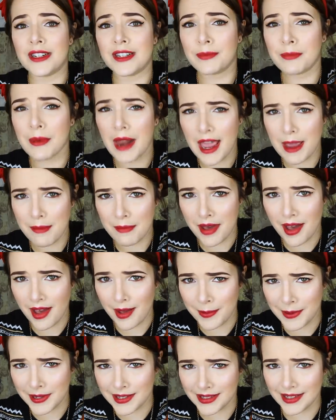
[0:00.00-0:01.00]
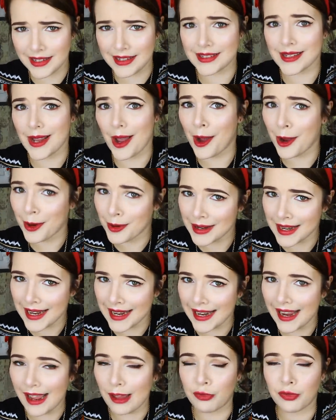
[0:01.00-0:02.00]
display purposes
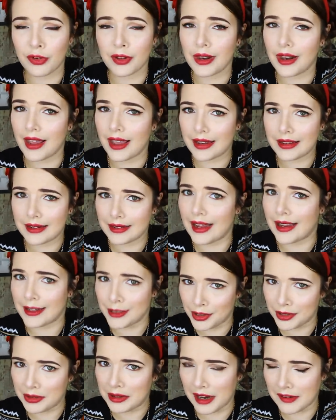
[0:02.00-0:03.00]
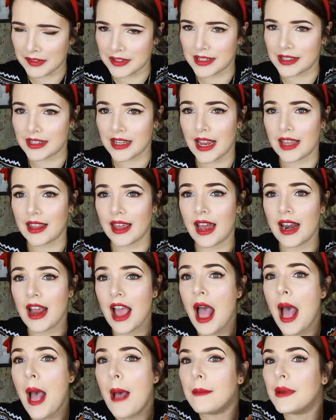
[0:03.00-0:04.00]
only. I feel like I do have to say that,
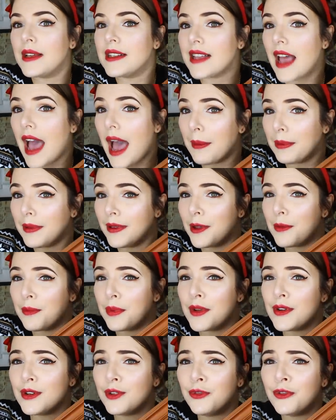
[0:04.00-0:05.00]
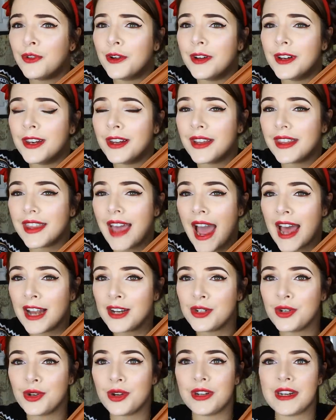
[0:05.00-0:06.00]
but it's absolutely beautiful. Look at the
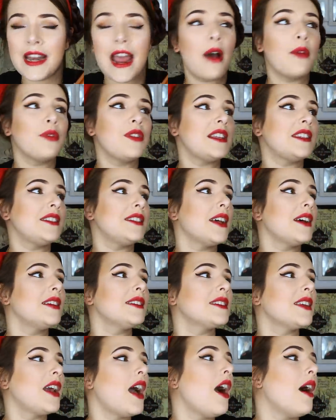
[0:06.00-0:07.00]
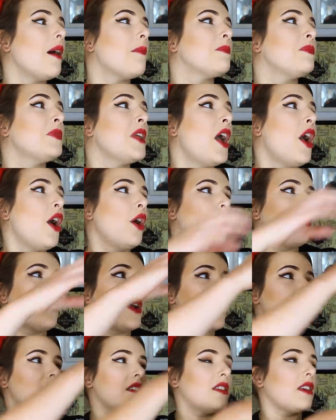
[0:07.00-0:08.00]
handle. Now, this does come
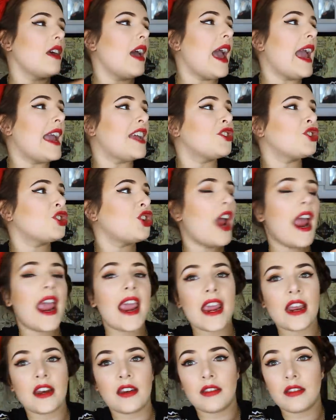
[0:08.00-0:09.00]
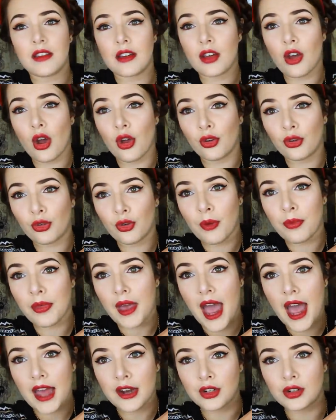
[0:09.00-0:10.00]
with a chain that goes from
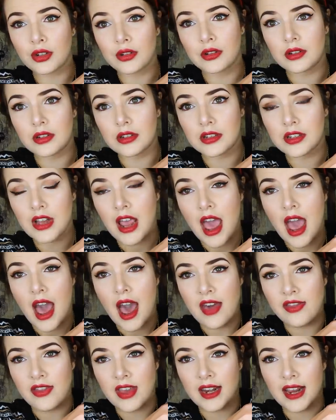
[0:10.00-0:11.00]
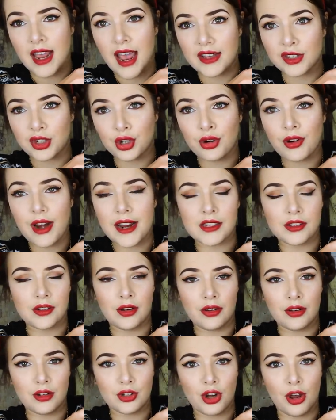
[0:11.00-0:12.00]
the handles, and then it has a crest
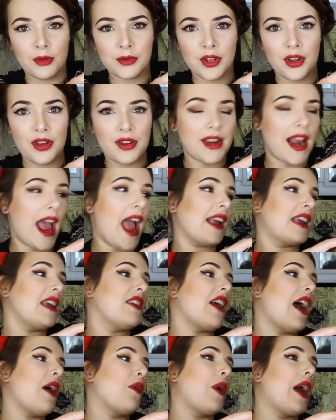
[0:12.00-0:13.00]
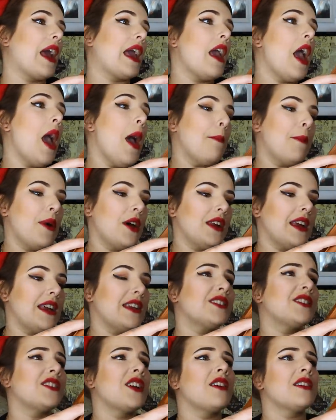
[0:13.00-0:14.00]
on the top, so you can hang it that way, but
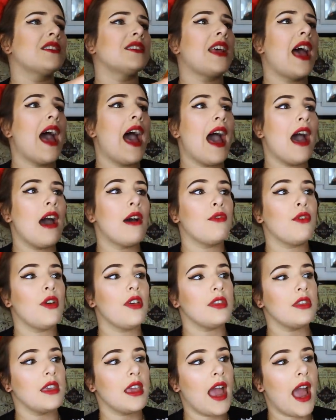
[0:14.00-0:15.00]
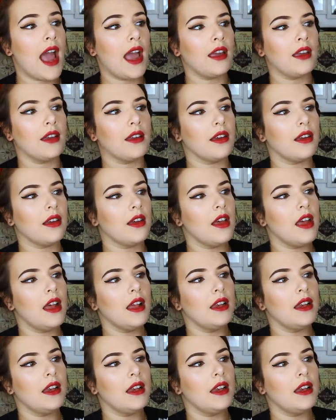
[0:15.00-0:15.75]
it does have the hanger